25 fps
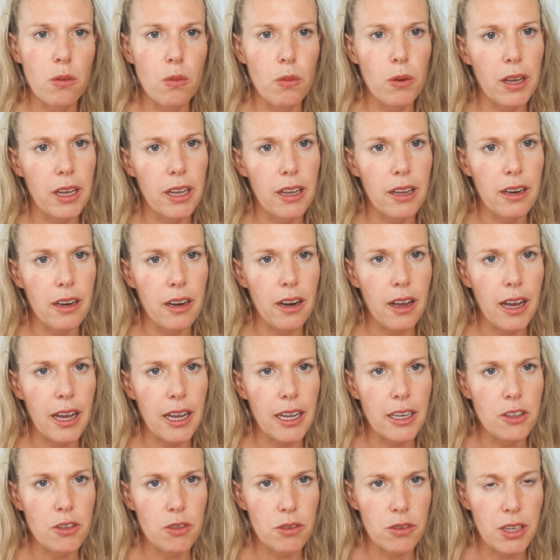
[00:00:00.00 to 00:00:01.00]
when
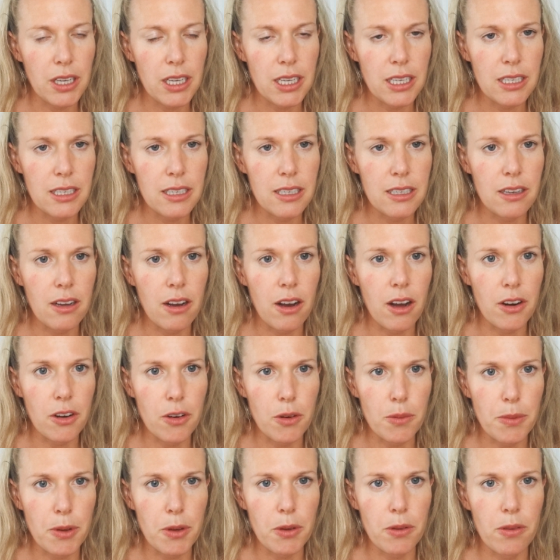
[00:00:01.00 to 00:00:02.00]
I treat
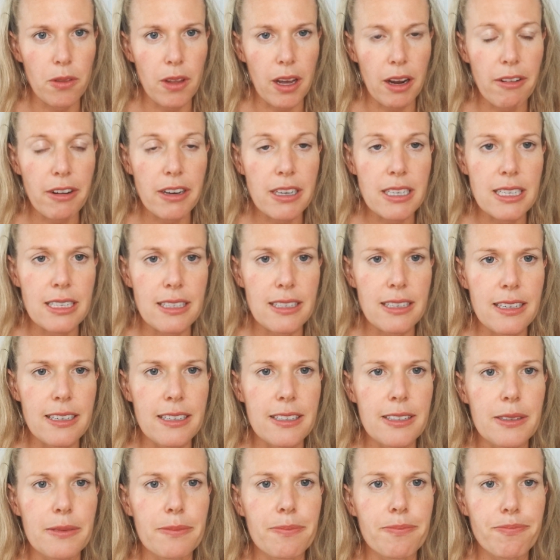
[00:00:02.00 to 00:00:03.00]
autoimmune thyroid
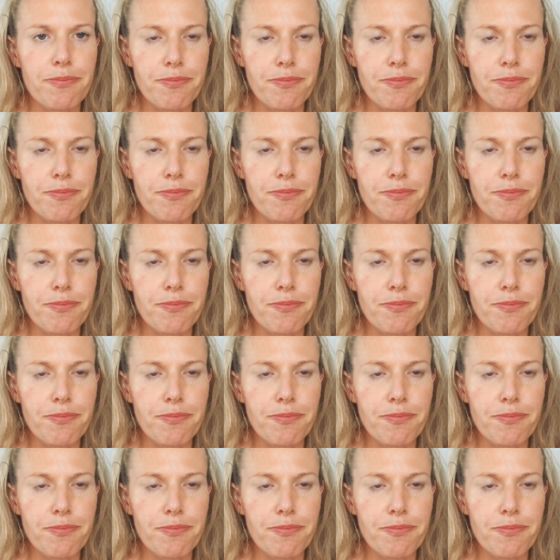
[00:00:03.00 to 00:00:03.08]
disease.